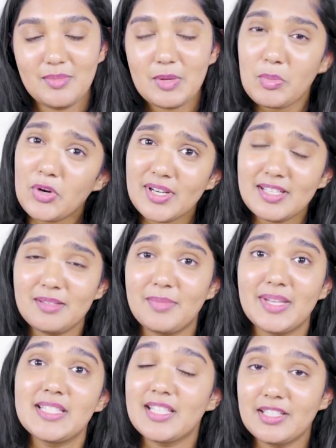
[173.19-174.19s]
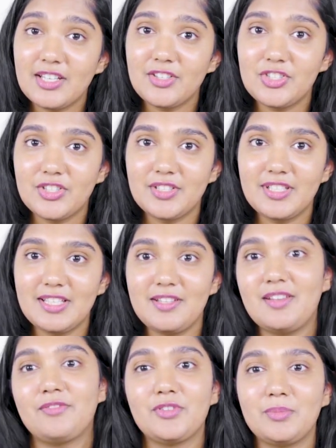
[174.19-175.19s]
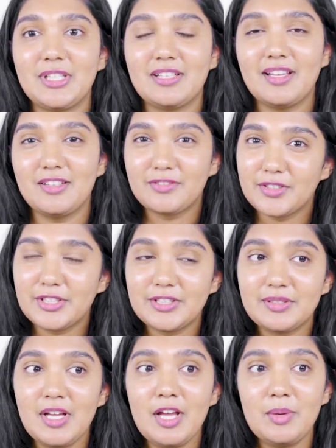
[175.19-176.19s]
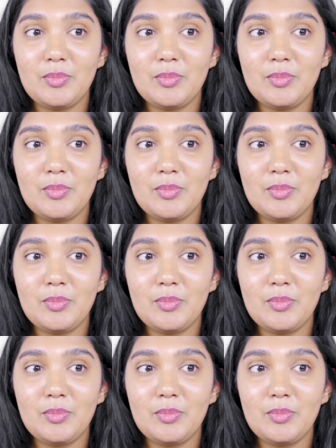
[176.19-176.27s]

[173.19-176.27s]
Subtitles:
important in my skincare journey for me to kind of learn